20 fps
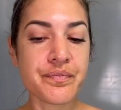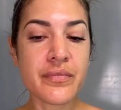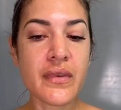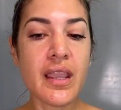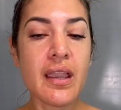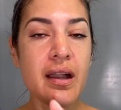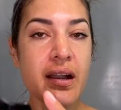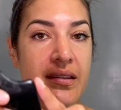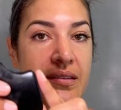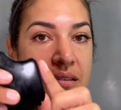
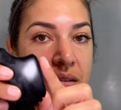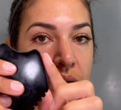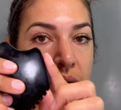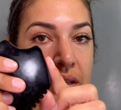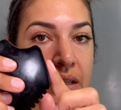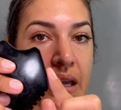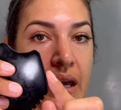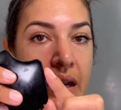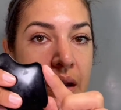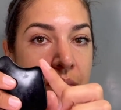And so
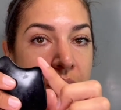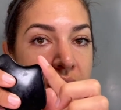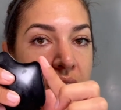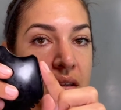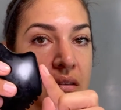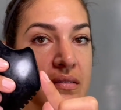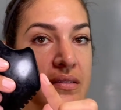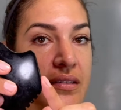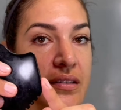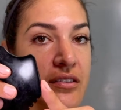again, I'm gonna
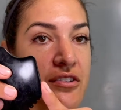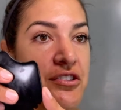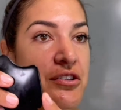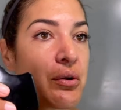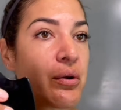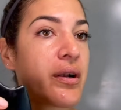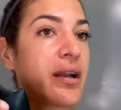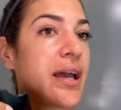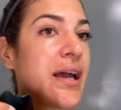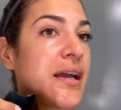use this
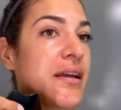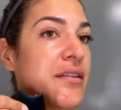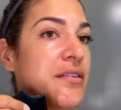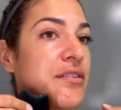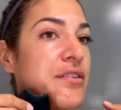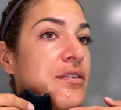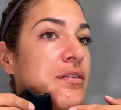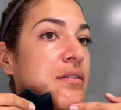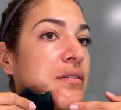short edge